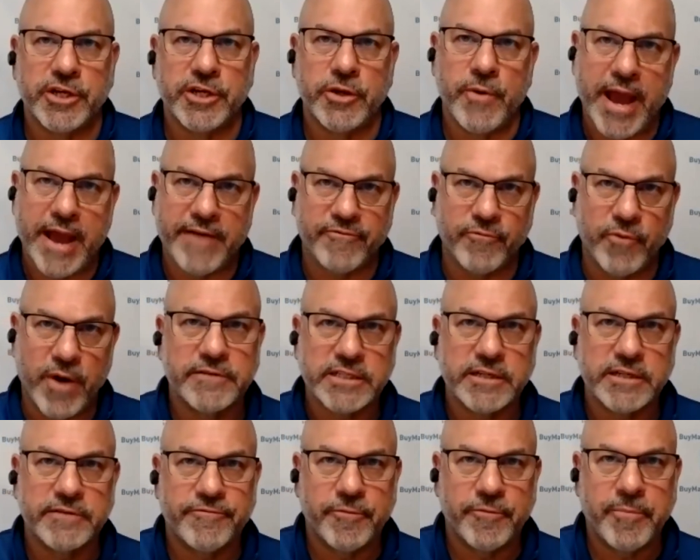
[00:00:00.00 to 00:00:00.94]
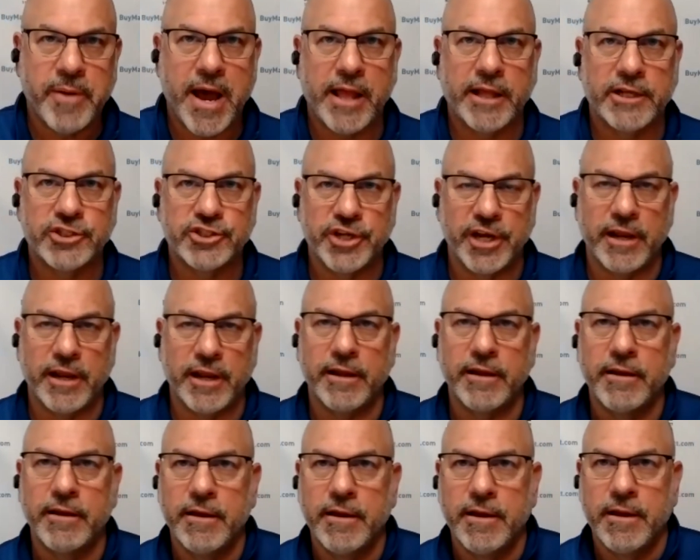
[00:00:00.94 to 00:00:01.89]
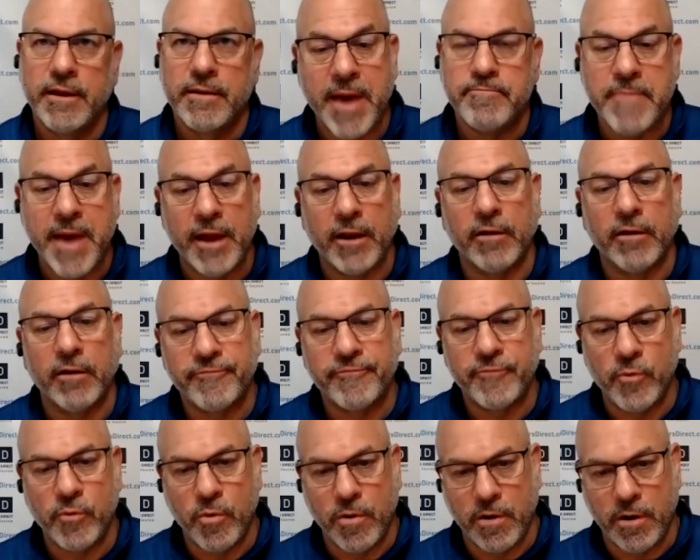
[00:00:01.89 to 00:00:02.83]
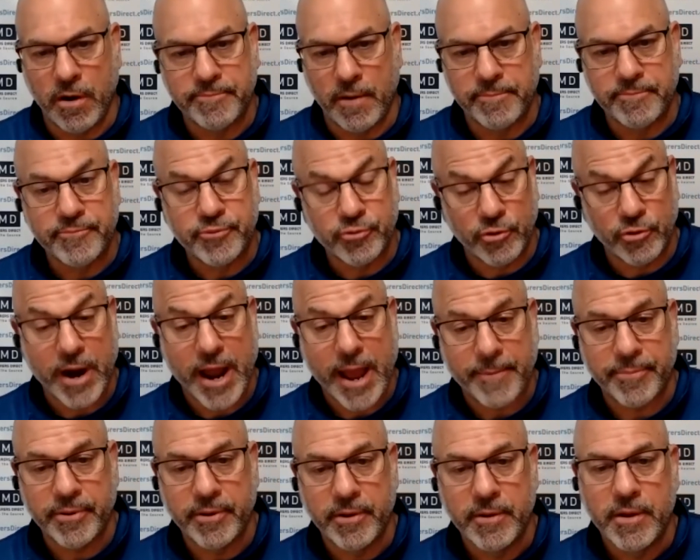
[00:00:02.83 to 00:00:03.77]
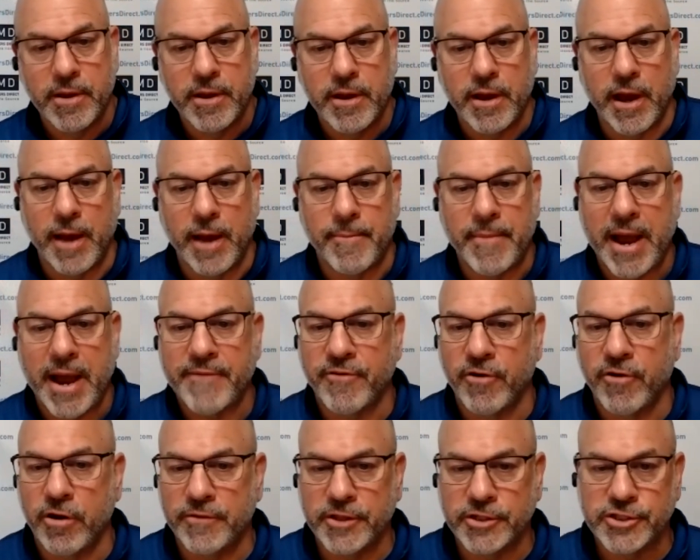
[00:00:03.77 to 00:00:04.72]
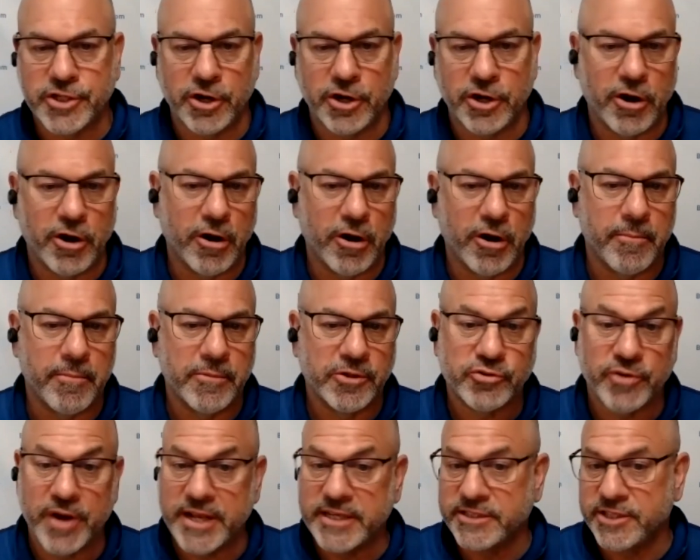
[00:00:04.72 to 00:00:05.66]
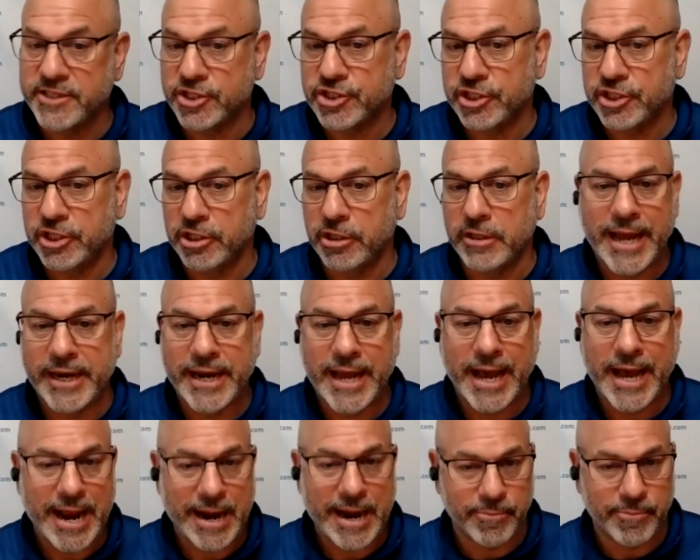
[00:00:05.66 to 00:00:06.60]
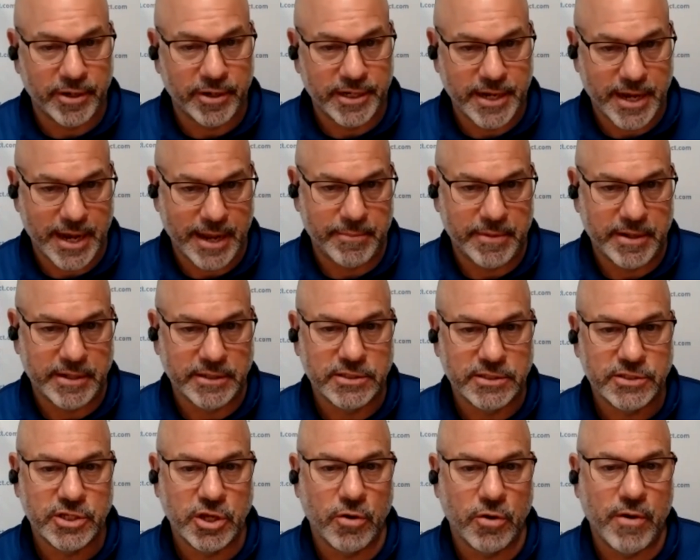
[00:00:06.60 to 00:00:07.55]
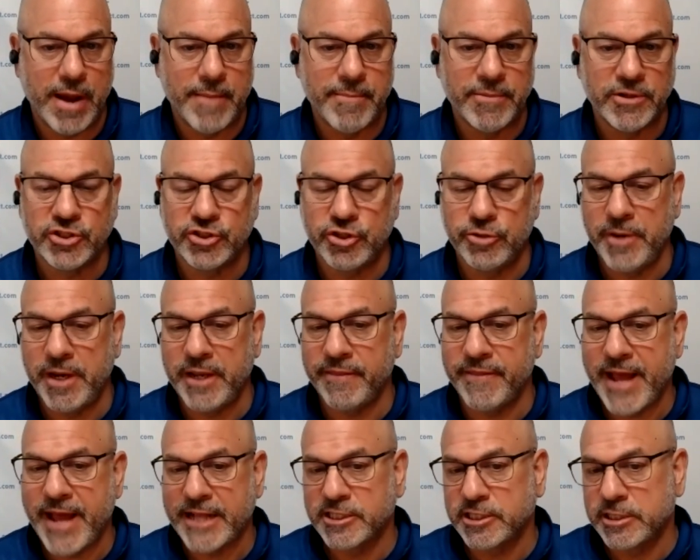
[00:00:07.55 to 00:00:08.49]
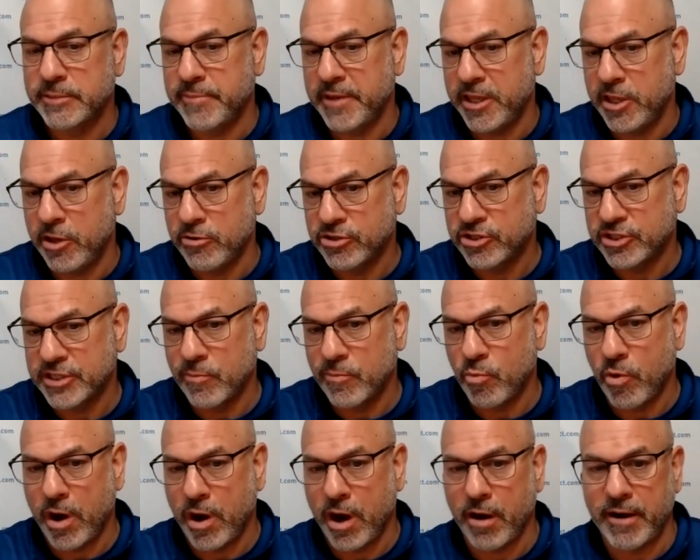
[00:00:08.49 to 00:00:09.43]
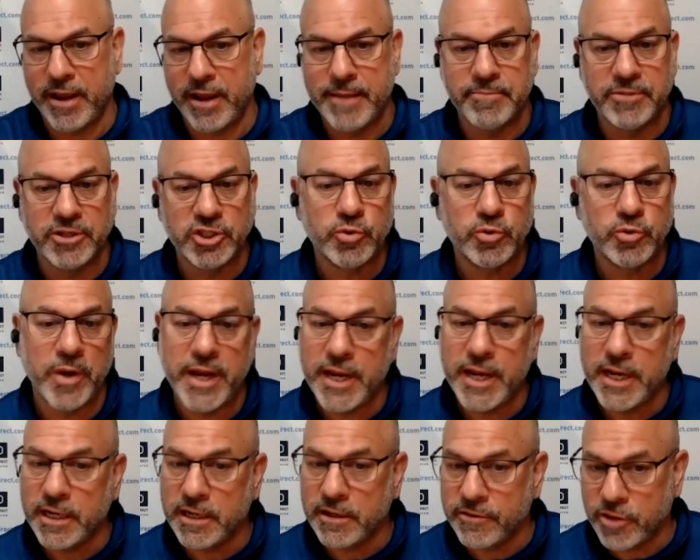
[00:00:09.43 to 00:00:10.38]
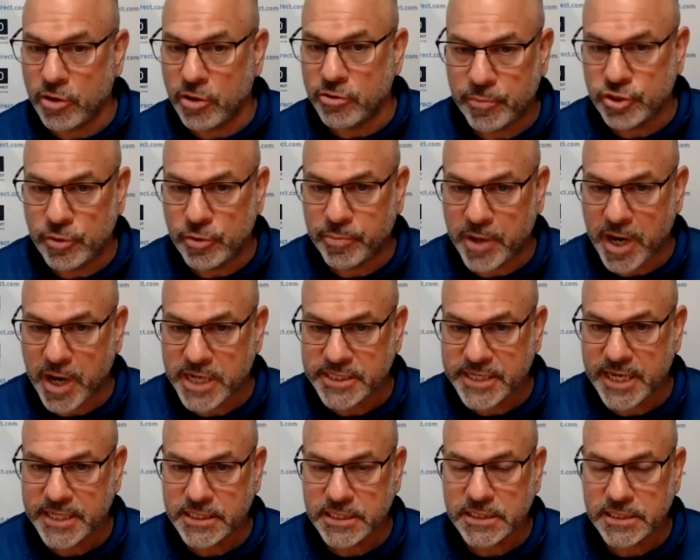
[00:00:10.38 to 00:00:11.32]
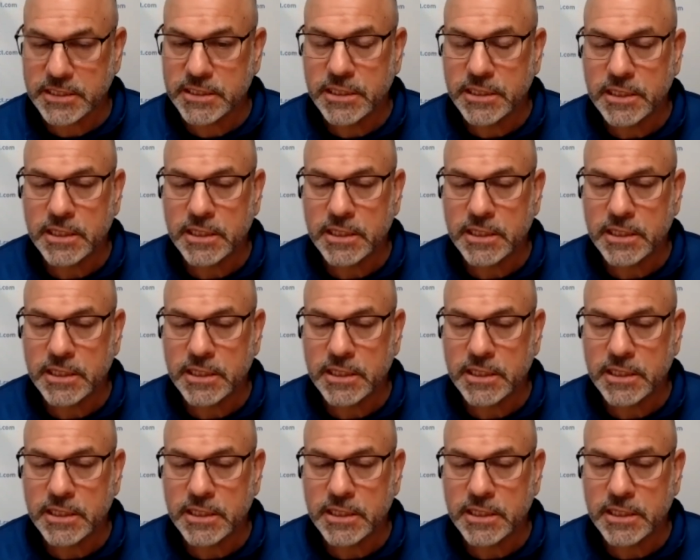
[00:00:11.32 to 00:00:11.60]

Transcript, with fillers: You have resin for polishing, metal for prep. Um, I've heard the term transitional and hybrid diamond. So I'm assuming that's to be used somewhere in between those two processes.